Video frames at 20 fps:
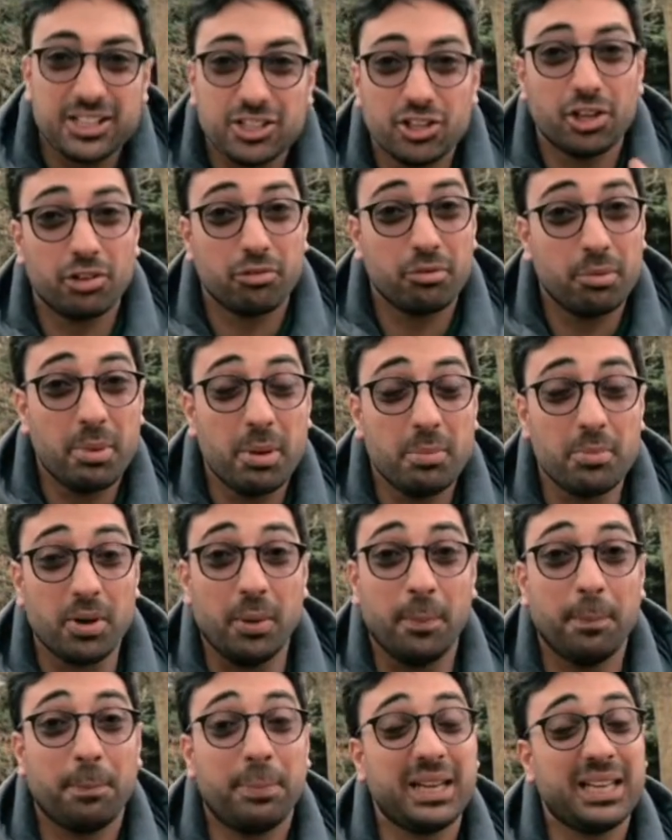you got to remember,
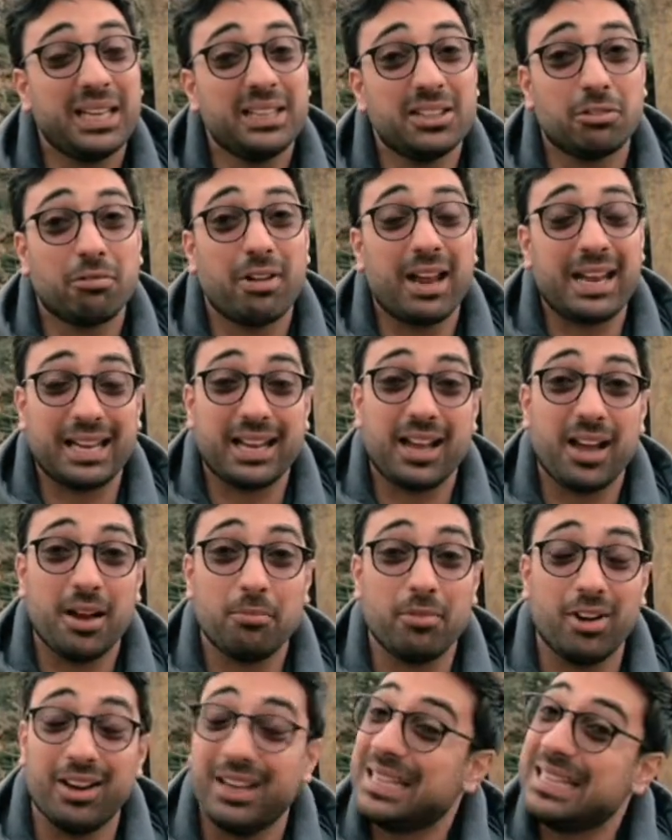picking the right
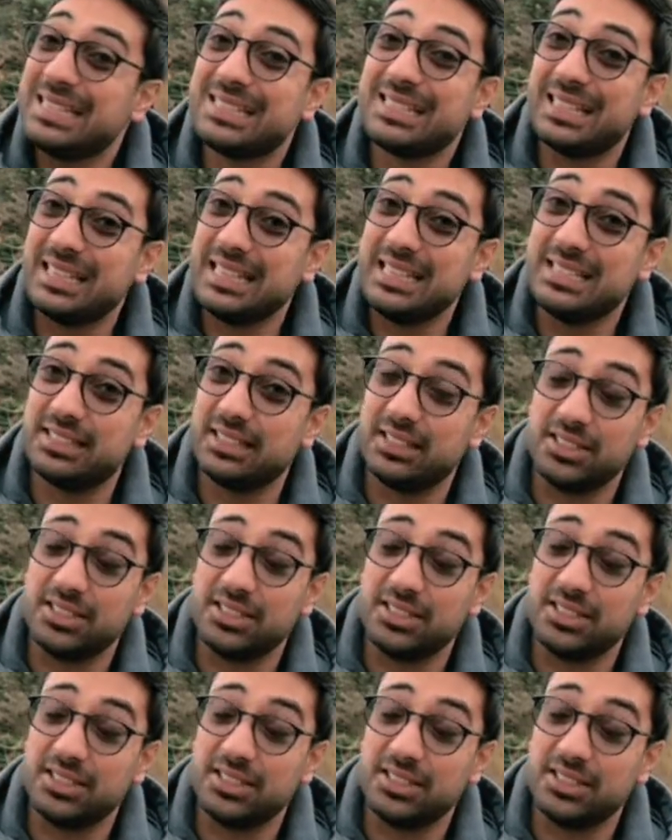camera isn't easy.